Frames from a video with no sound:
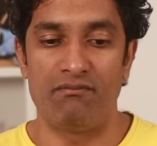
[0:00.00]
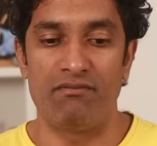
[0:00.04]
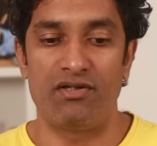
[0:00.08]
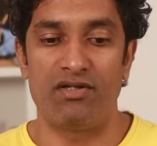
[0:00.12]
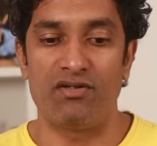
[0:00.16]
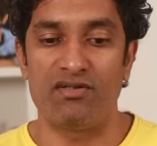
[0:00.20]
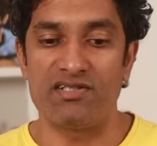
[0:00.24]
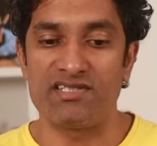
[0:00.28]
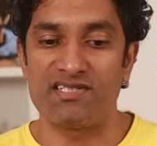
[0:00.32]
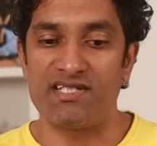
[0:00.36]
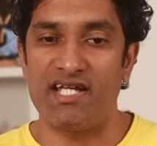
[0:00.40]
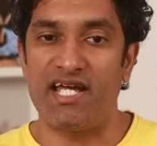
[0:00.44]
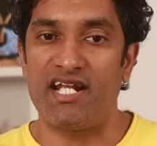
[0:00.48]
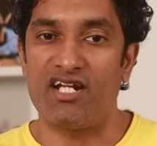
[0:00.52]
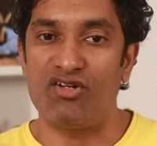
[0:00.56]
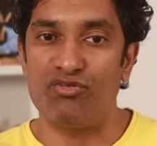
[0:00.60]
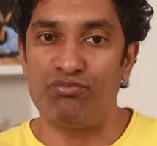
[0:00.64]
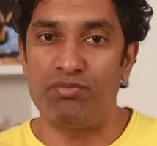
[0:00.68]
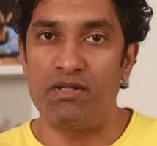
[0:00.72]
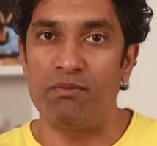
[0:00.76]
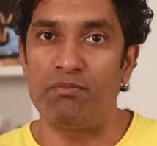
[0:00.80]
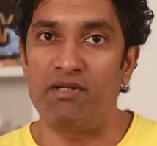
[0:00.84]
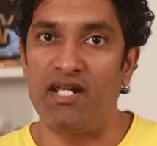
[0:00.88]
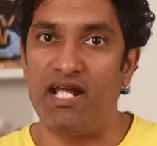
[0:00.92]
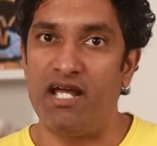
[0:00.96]
Because
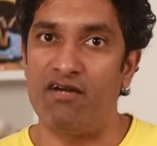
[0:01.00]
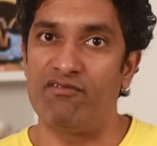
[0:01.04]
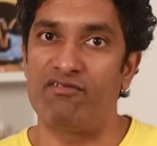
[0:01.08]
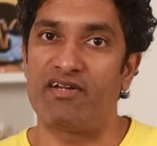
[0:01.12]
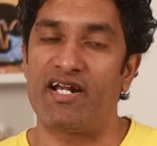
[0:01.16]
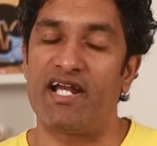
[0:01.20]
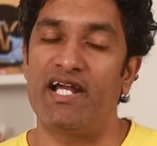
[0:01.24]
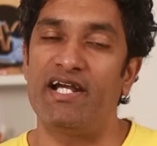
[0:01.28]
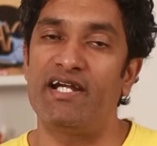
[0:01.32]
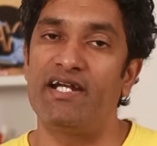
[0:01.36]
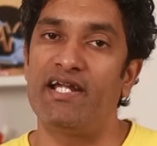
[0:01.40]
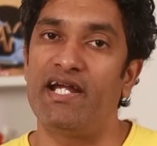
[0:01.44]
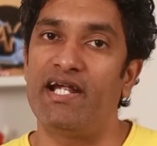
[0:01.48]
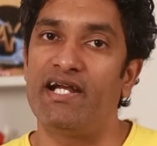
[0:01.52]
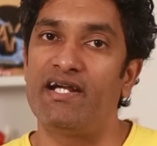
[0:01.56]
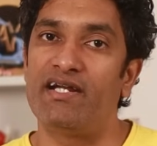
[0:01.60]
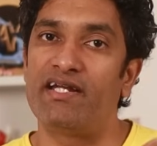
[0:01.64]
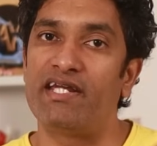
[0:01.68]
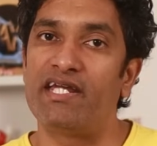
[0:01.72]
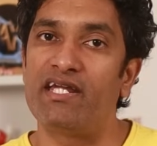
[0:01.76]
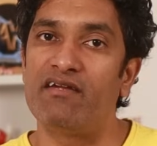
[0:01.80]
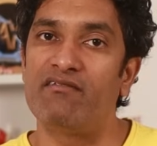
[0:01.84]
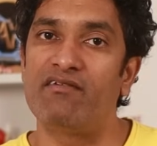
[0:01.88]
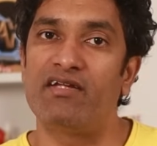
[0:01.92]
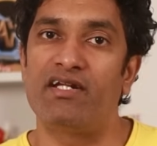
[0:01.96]
enough people have read
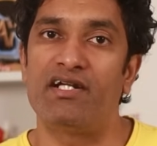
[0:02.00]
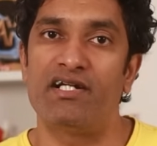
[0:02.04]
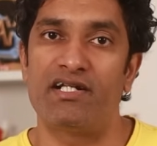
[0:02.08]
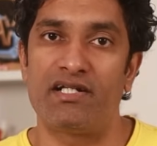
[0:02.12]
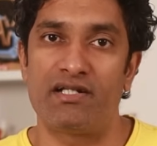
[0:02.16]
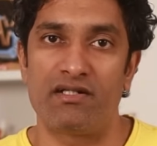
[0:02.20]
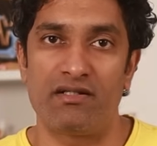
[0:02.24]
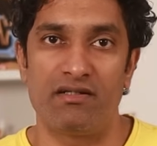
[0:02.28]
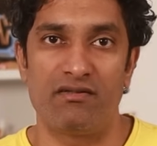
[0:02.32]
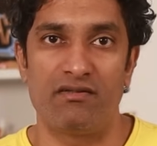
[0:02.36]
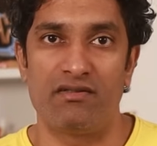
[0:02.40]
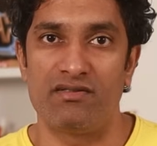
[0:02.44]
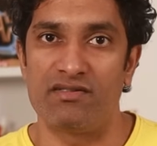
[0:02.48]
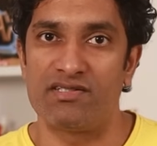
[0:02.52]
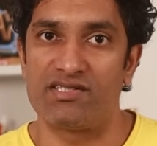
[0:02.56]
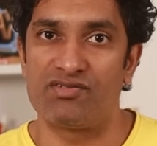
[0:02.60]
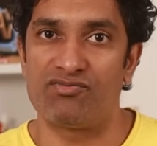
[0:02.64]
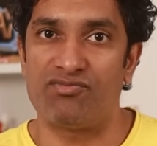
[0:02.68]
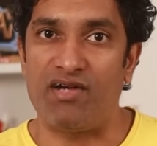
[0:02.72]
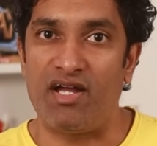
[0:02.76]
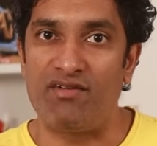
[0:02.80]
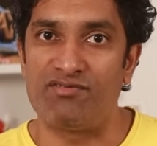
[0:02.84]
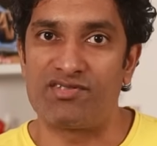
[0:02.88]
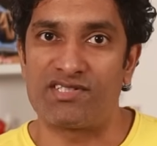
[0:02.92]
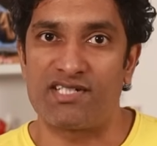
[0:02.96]
and given it
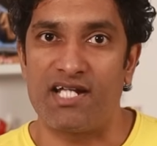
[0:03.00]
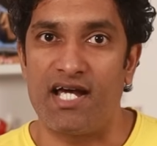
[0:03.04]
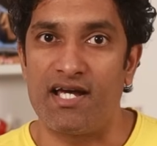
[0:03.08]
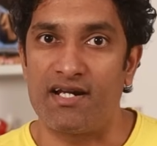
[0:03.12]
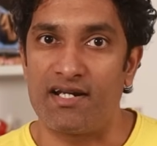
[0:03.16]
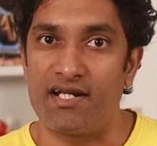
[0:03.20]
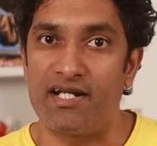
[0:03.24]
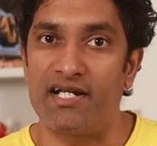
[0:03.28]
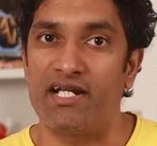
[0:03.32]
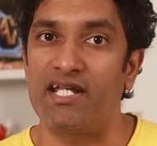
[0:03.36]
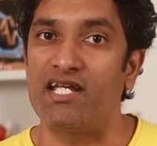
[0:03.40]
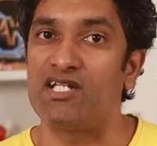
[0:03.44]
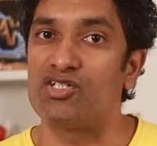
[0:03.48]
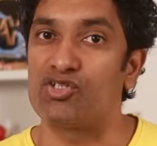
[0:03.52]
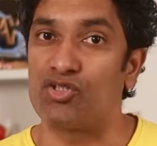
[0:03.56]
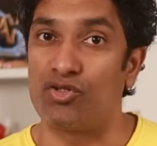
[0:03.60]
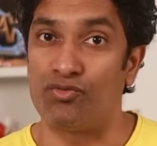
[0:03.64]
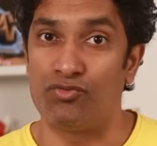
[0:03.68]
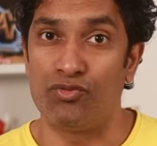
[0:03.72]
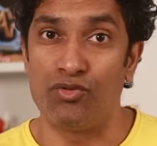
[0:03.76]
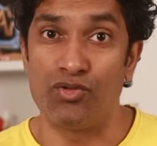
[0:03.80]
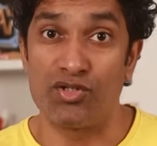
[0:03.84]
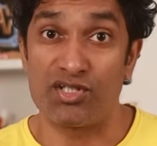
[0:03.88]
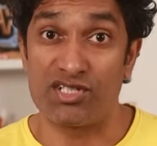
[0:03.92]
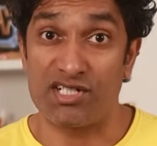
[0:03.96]
5-star ratings
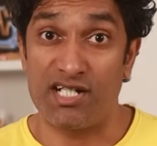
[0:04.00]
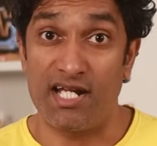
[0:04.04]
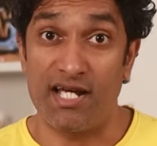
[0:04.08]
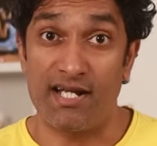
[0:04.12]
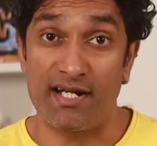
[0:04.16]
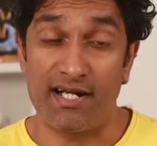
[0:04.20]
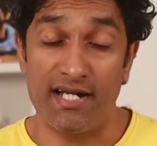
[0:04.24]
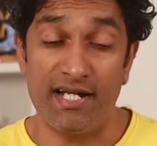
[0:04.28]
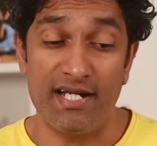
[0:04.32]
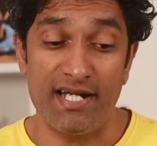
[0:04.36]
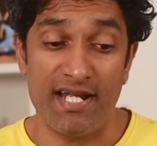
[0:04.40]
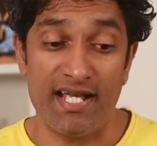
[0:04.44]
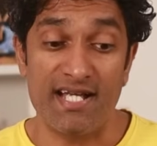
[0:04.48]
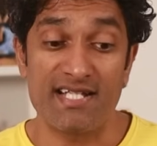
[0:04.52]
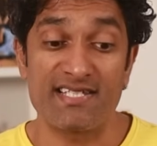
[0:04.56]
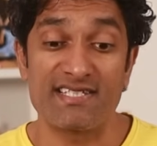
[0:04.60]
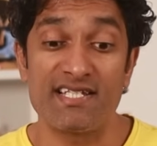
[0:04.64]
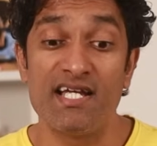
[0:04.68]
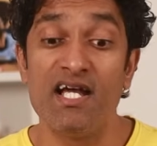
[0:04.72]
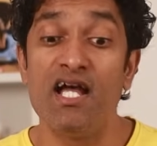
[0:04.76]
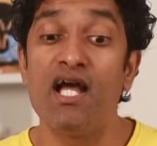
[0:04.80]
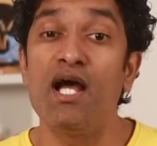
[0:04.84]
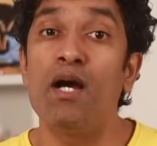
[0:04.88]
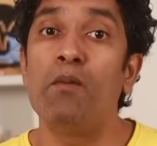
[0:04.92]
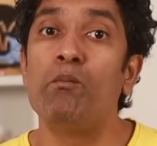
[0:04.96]
or 4-star
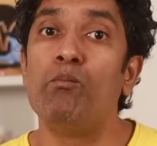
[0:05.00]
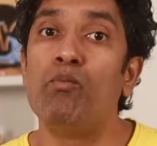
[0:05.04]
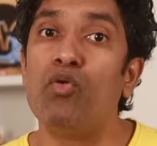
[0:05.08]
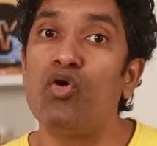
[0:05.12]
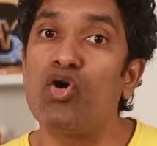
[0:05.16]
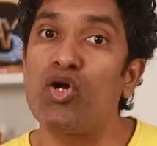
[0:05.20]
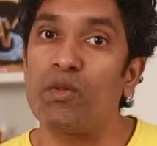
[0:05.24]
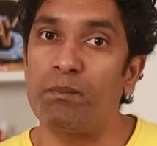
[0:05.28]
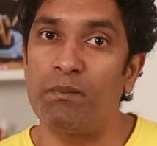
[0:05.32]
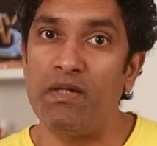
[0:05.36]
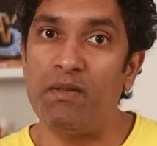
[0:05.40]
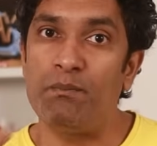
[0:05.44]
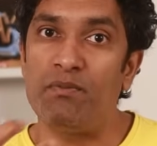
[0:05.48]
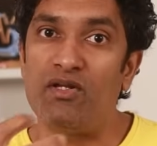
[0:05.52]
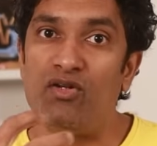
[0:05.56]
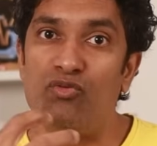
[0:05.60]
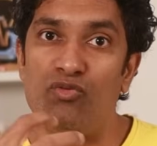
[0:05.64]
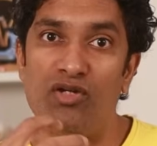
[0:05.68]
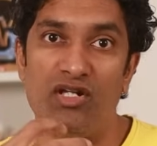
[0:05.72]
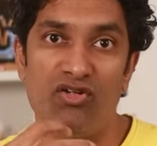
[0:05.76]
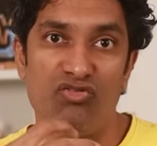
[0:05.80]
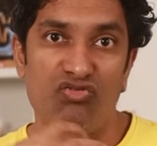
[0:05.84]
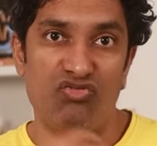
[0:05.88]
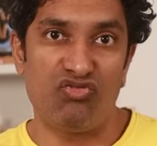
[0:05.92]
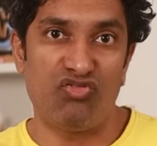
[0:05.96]
ratings, more people
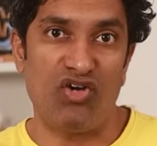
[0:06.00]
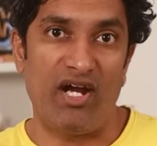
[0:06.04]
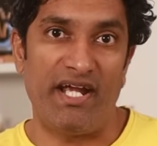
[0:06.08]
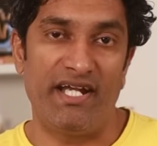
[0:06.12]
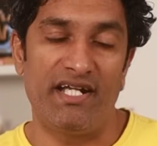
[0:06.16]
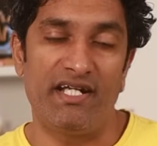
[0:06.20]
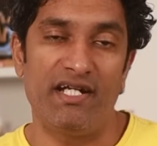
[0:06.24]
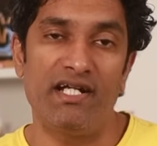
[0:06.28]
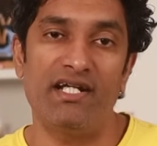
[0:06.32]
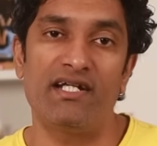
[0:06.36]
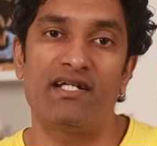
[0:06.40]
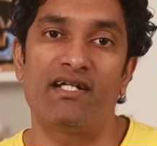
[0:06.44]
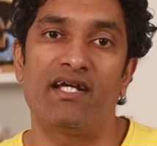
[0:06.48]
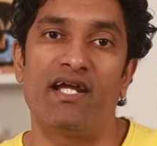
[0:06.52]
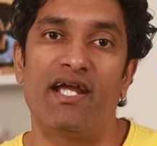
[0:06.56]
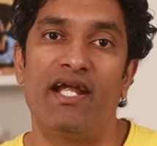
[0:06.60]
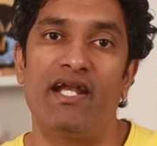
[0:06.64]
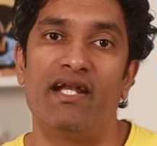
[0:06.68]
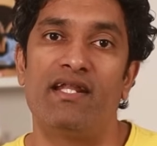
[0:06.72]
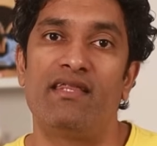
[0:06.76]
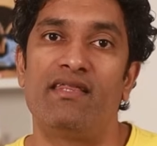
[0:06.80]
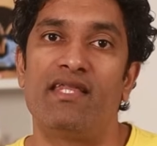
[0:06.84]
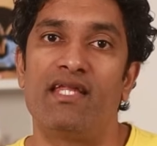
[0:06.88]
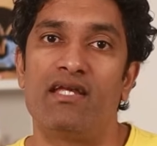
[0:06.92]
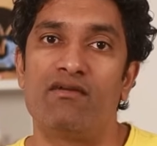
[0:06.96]
will find it
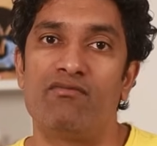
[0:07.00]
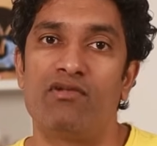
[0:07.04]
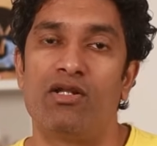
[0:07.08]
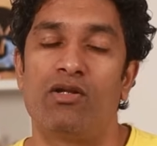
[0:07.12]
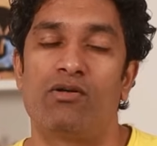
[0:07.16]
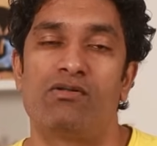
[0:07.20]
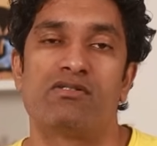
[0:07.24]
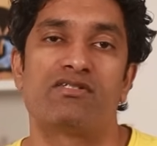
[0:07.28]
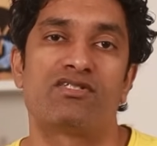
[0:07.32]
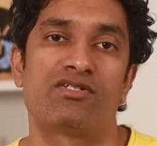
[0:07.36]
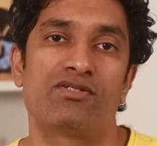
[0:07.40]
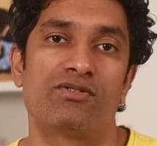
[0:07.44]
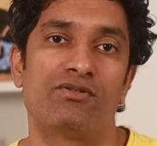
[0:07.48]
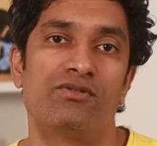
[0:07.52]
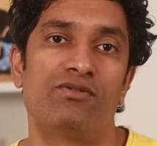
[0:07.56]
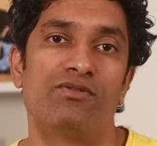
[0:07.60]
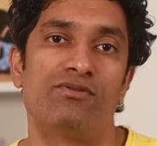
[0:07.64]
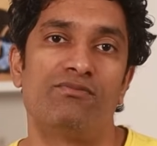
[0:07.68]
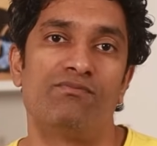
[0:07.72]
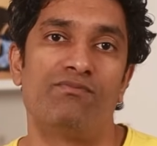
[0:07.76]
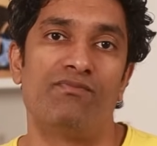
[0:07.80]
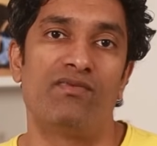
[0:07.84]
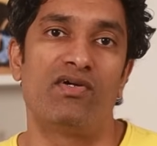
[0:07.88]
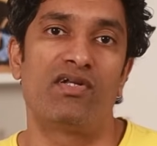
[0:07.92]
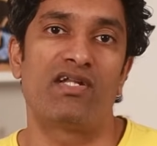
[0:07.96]
and they will
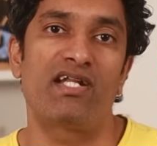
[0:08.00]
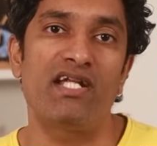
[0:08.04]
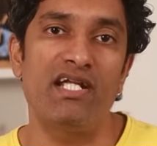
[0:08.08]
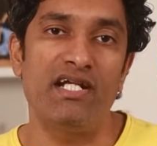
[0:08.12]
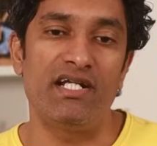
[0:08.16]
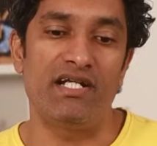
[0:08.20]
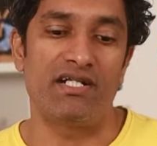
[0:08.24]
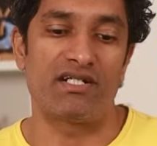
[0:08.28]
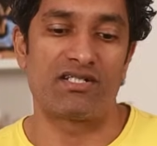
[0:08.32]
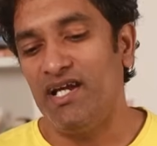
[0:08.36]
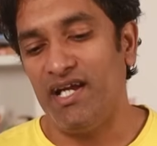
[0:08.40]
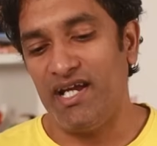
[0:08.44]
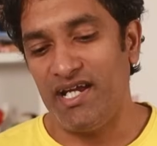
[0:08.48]
also read it.